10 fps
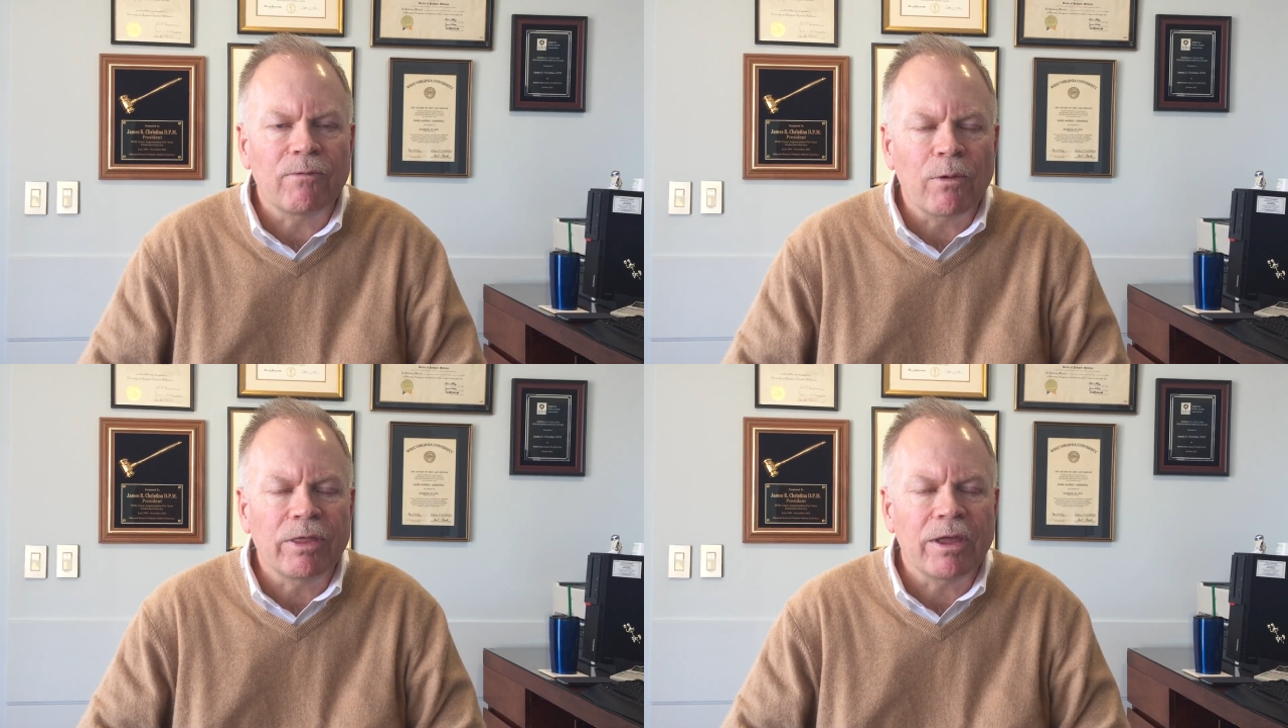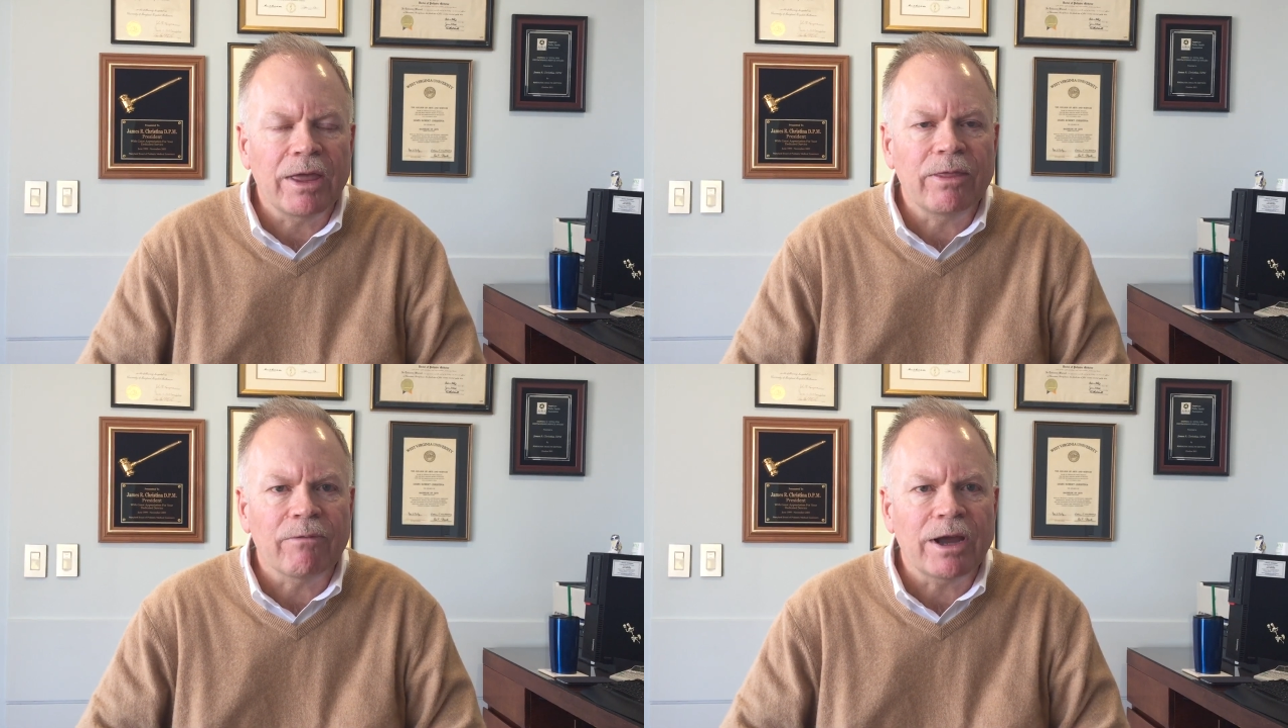for,
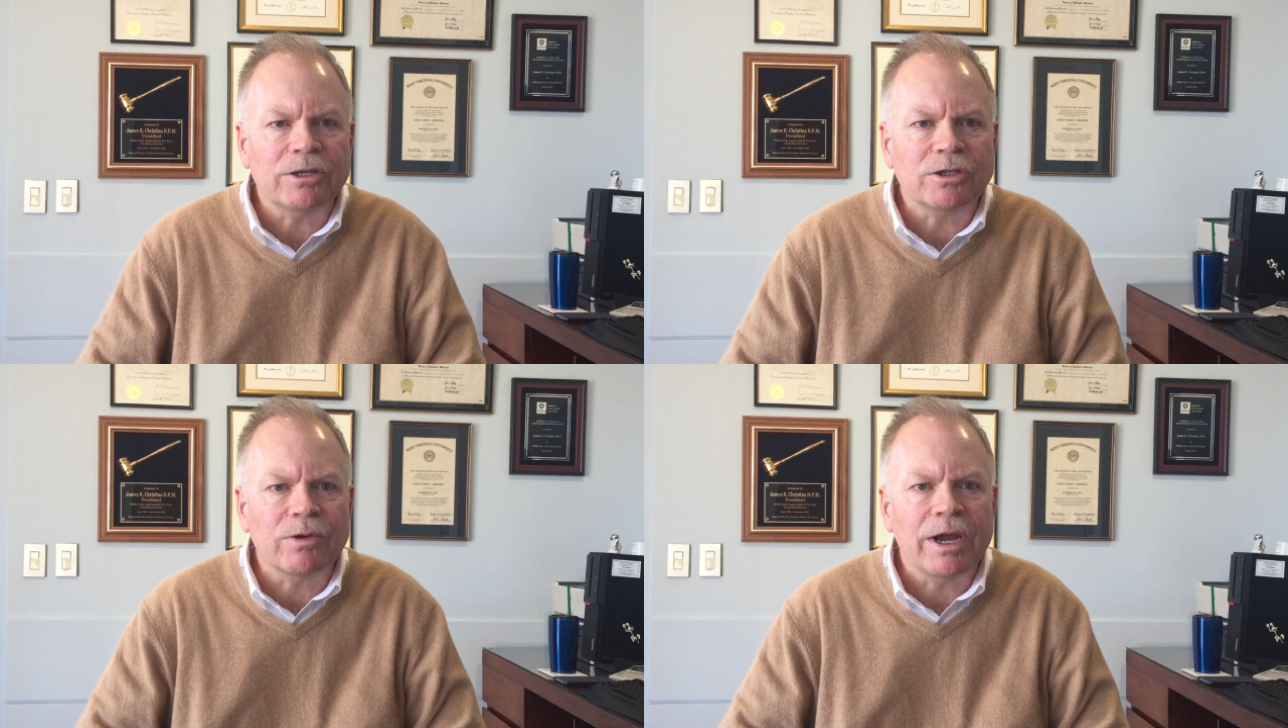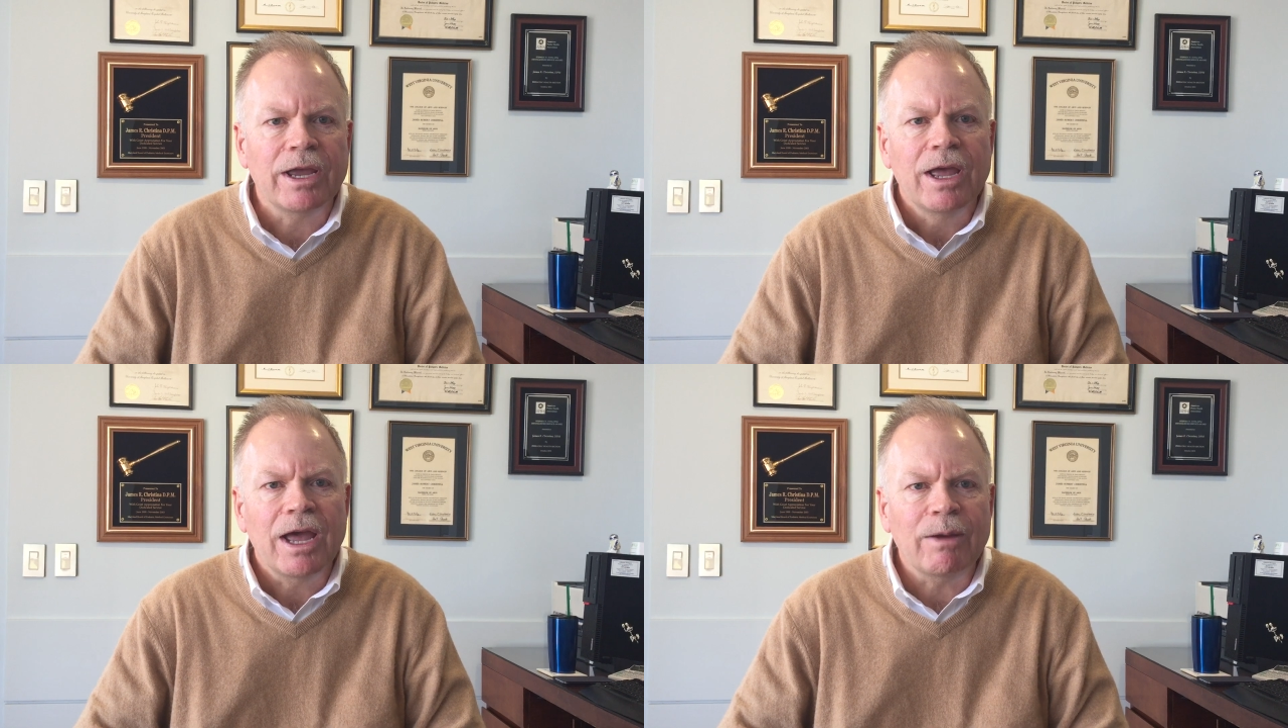in the
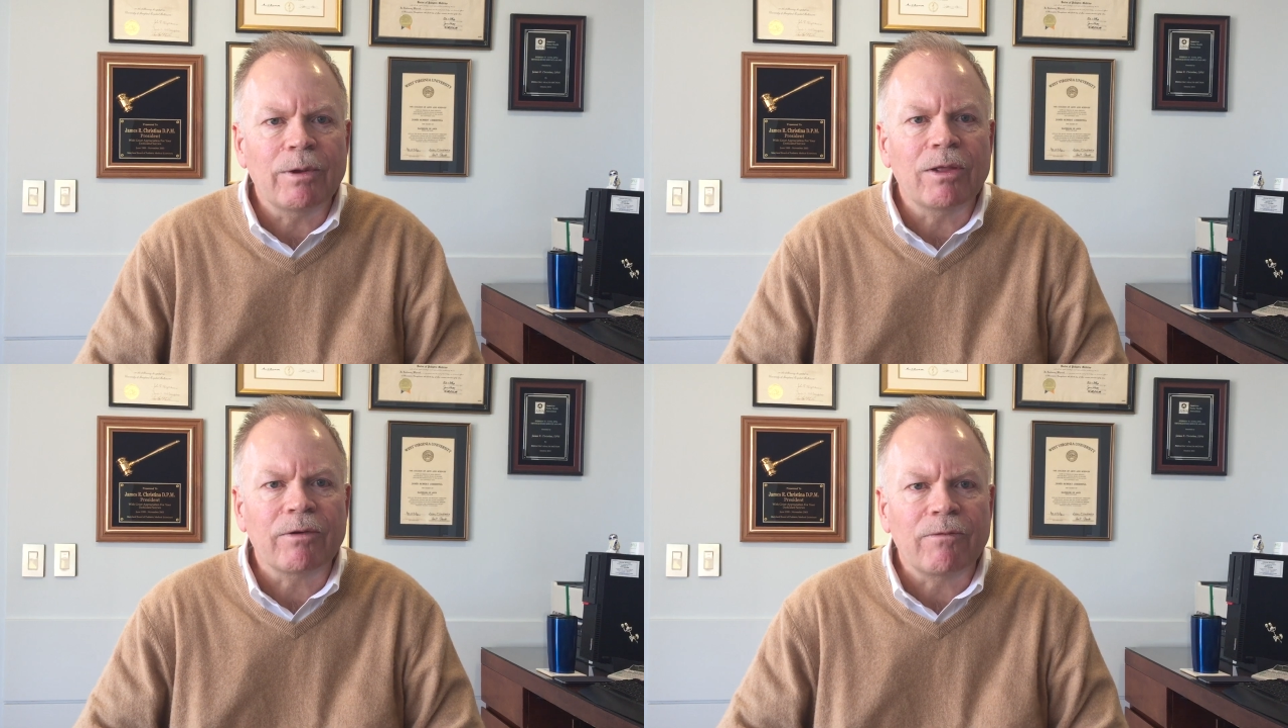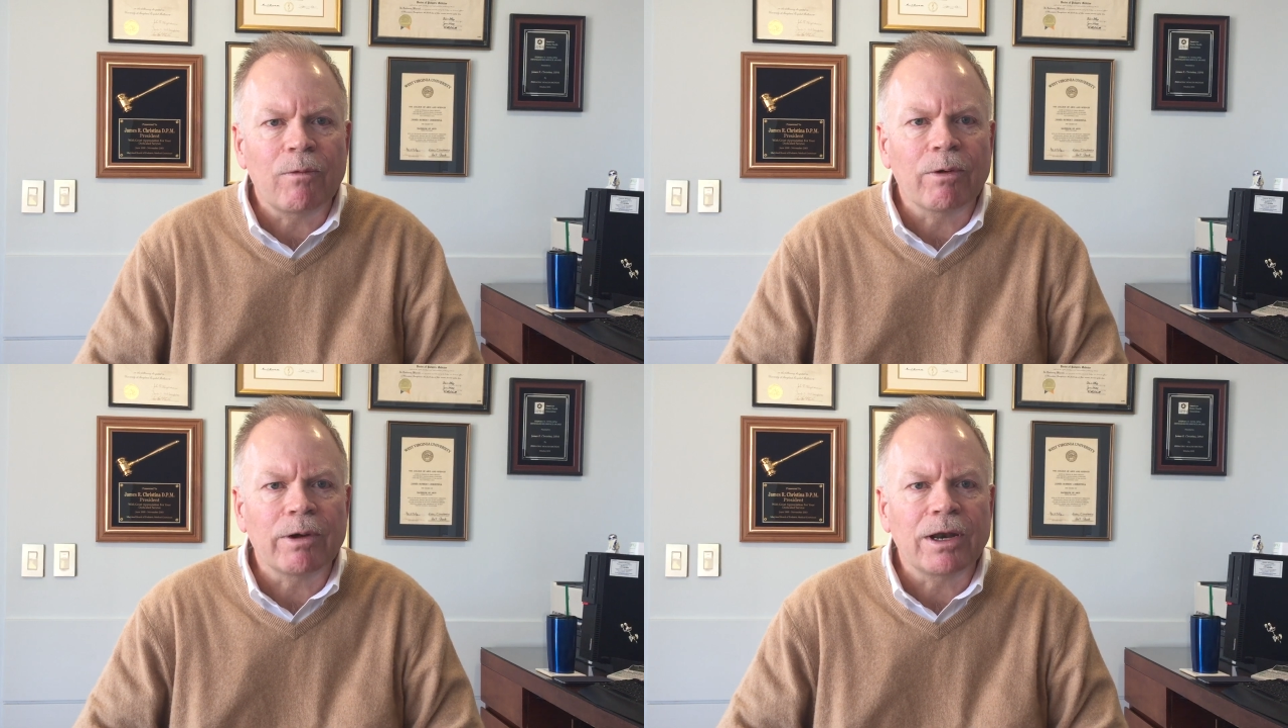registry, and we look
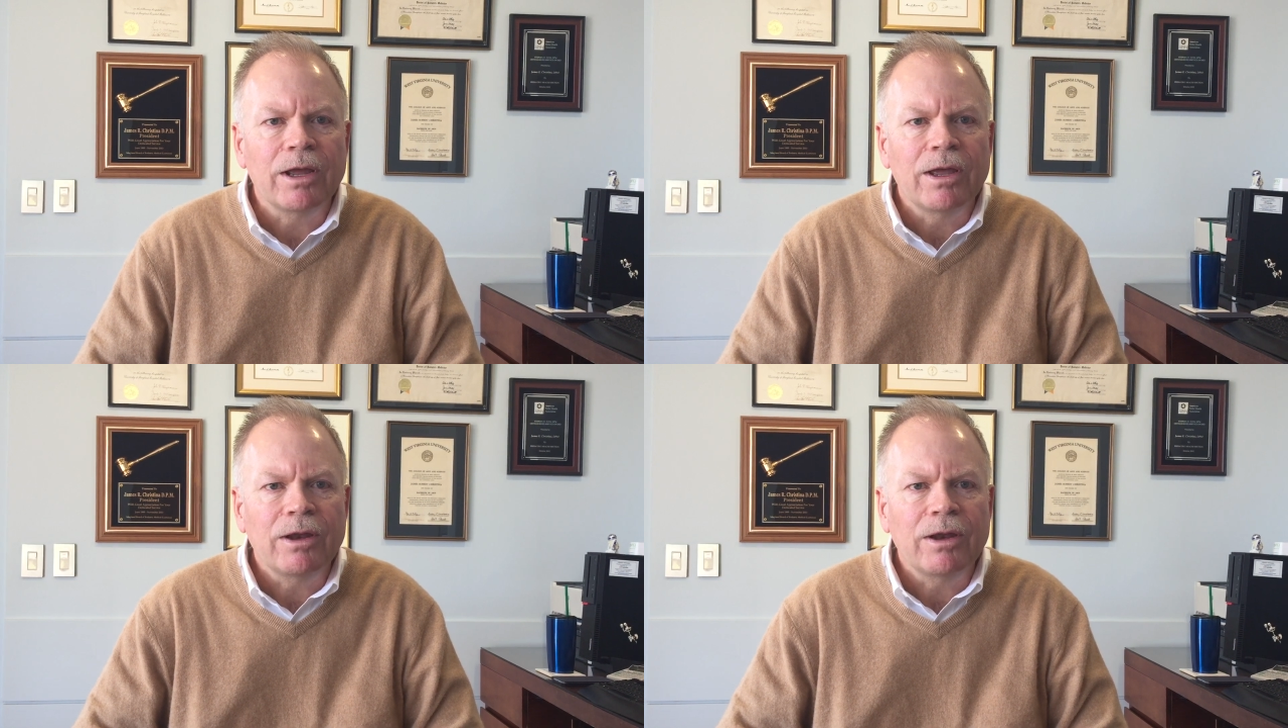forward